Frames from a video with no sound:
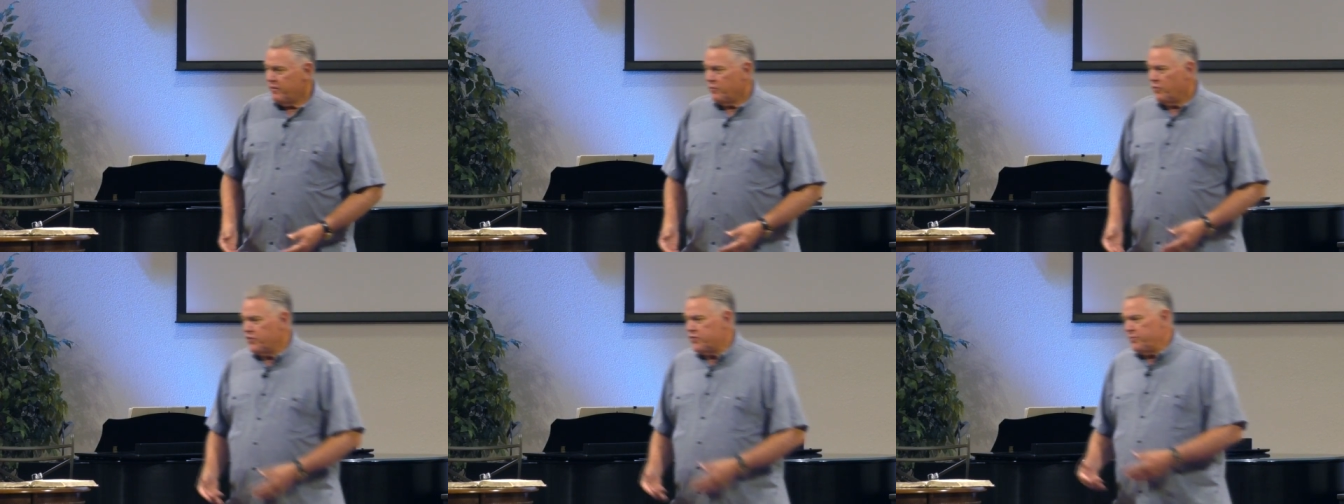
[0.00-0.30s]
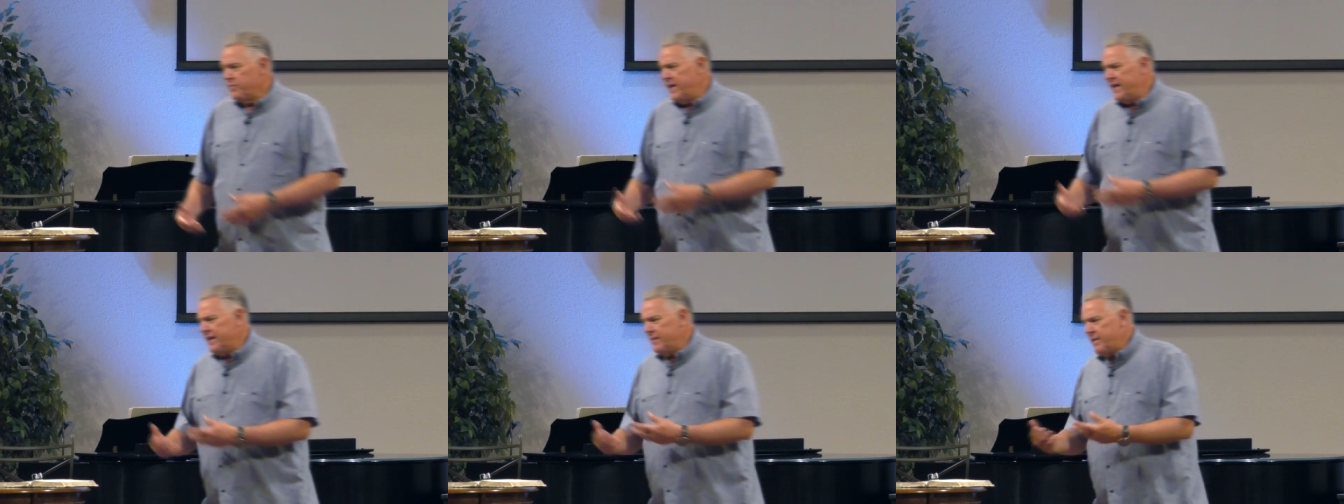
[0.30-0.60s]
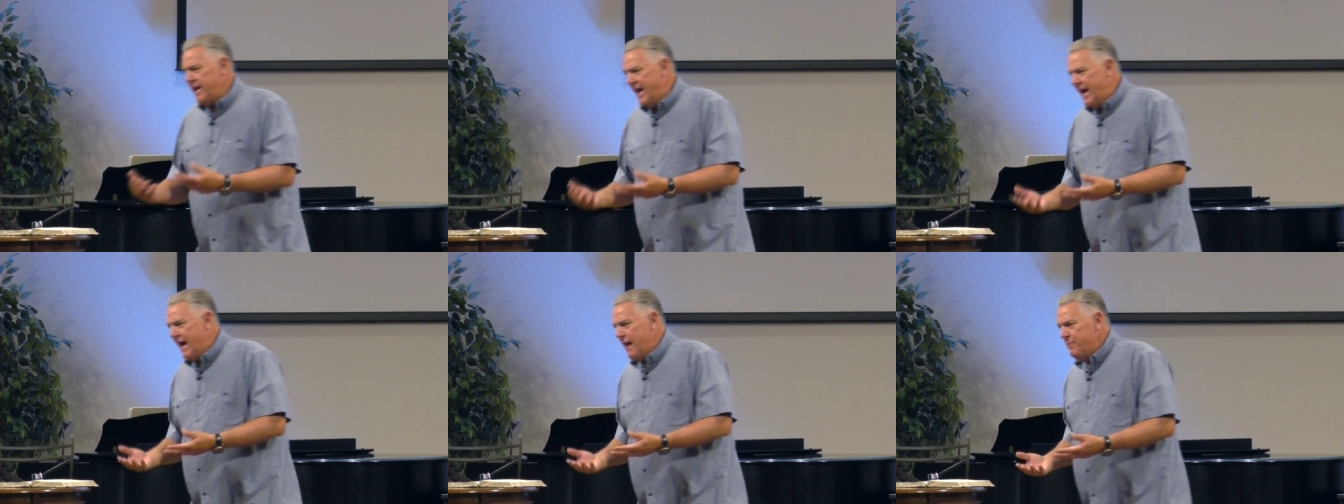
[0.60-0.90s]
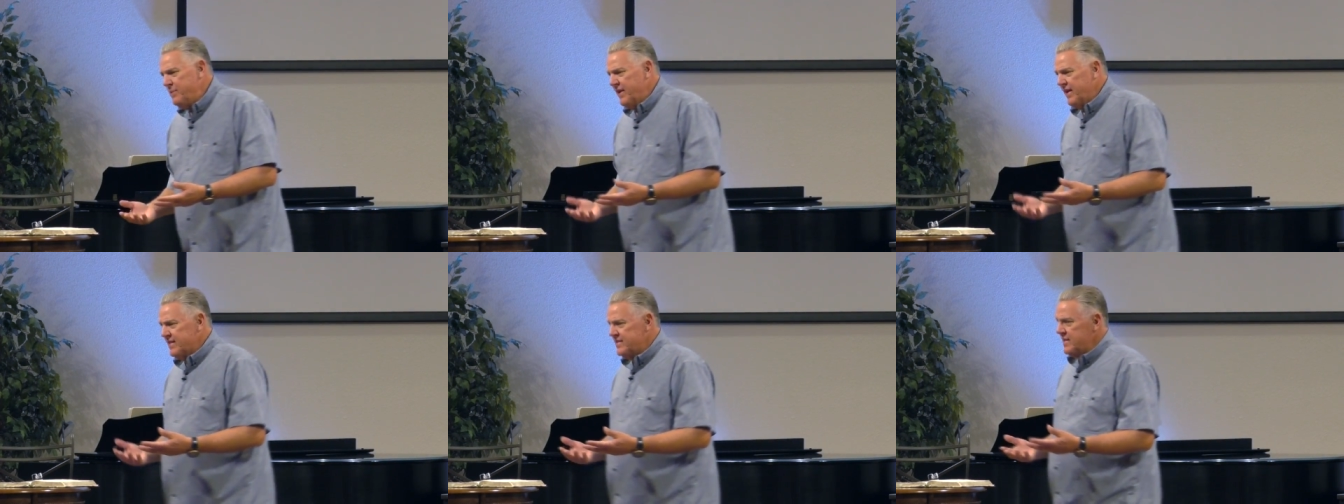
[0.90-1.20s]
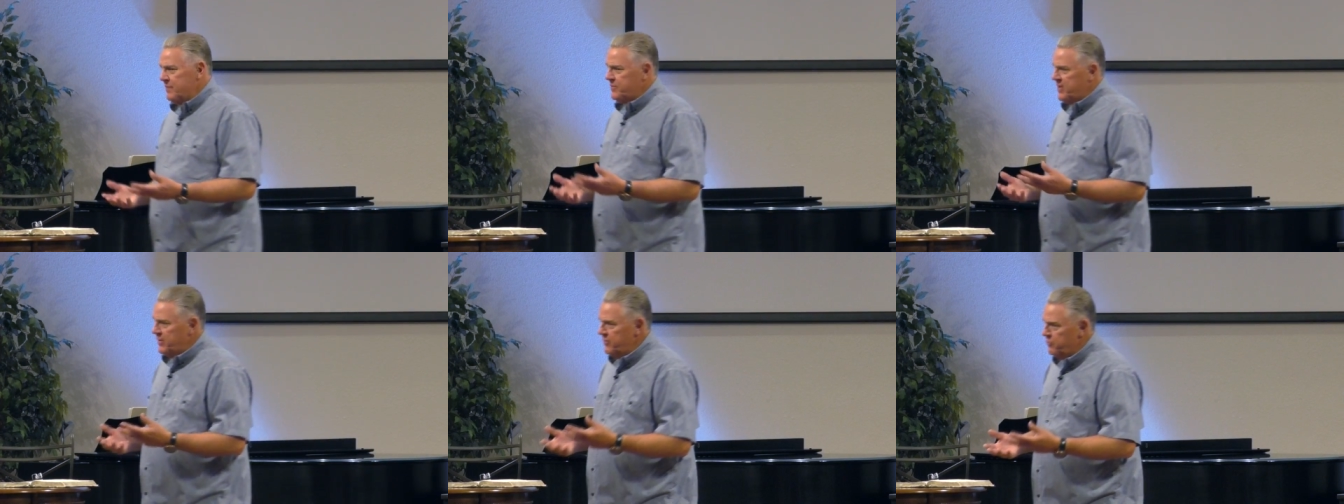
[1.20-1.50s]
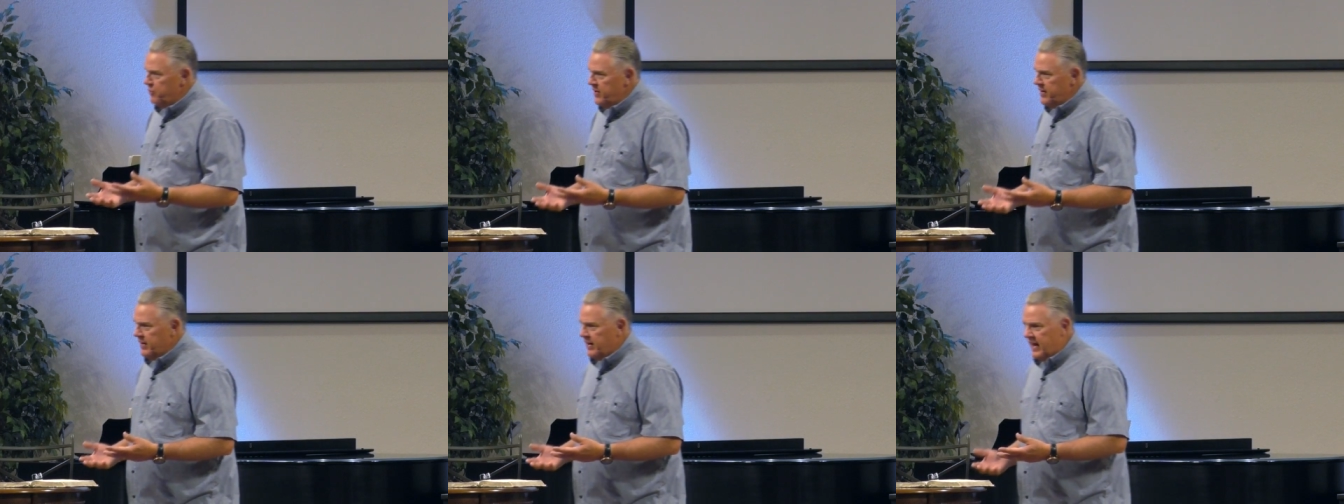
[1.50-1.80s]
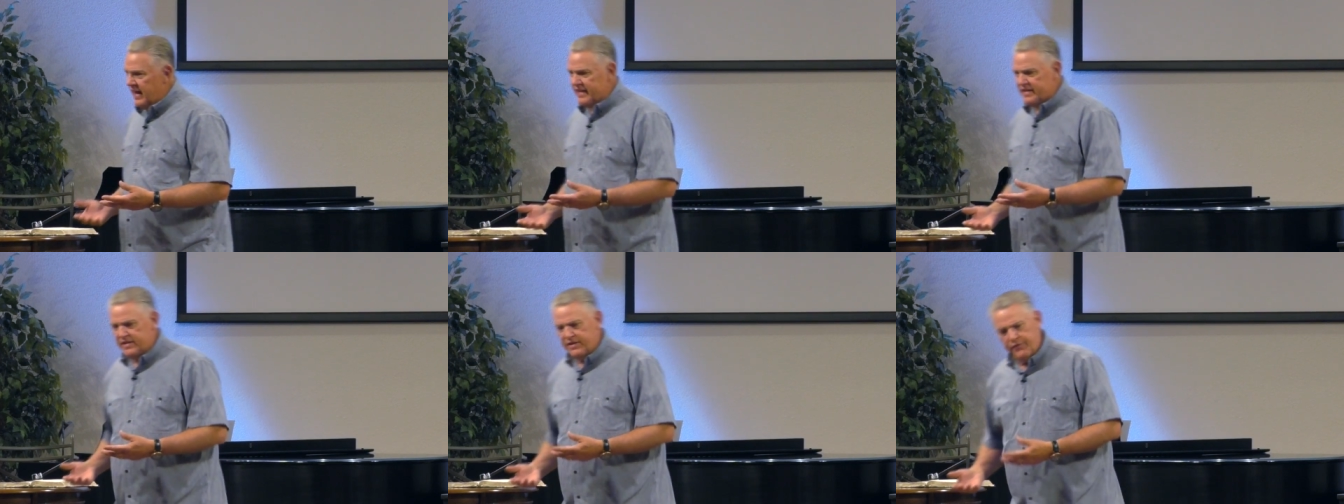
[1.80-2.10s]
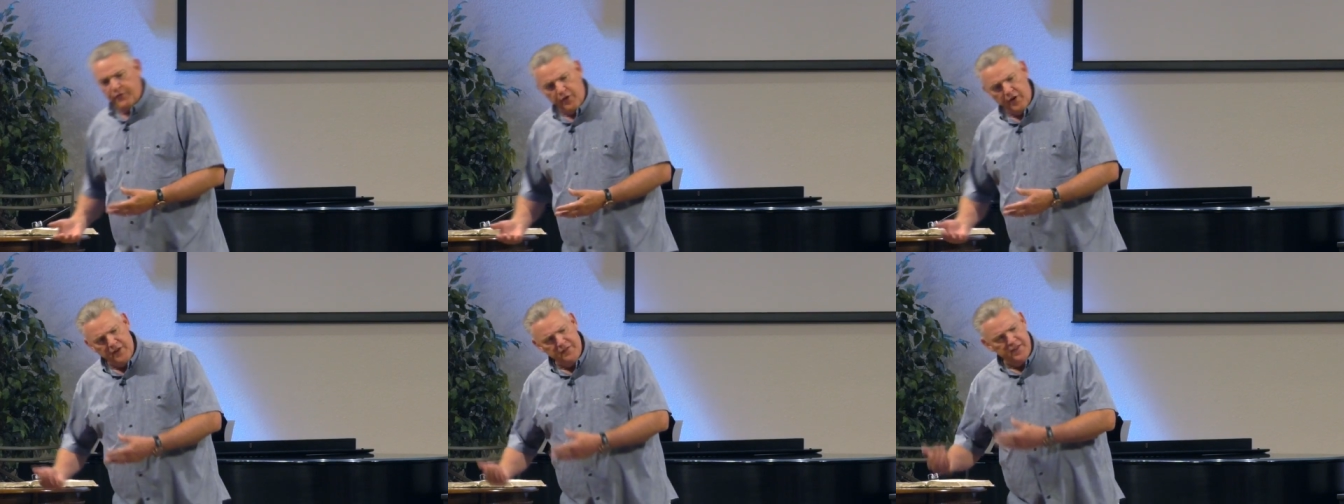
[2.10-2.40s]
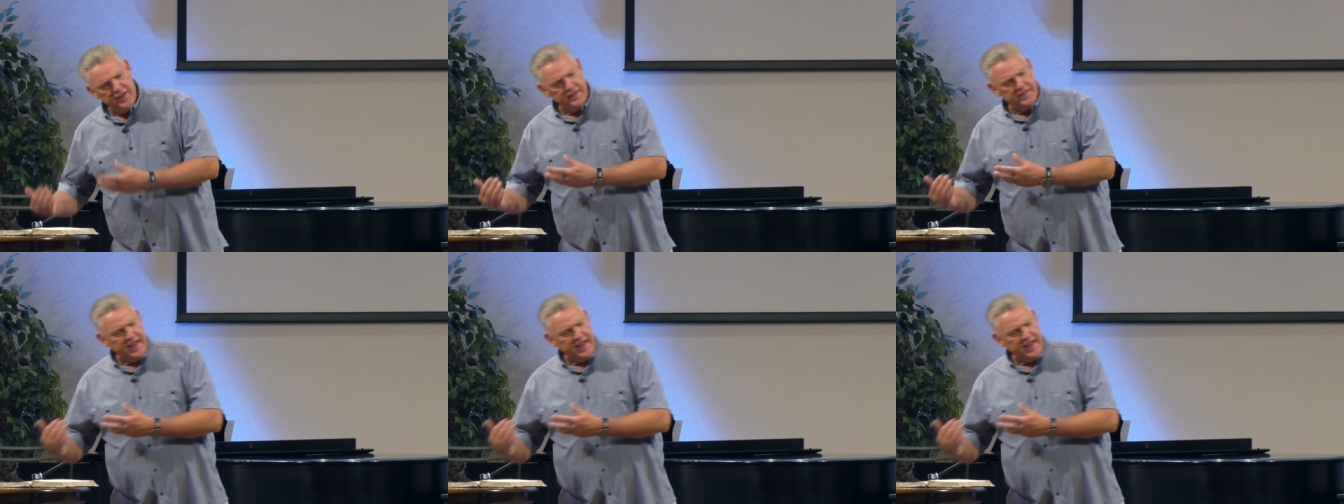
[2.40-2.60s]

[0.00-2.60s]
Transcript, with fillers: which made him happy, except he realizes for every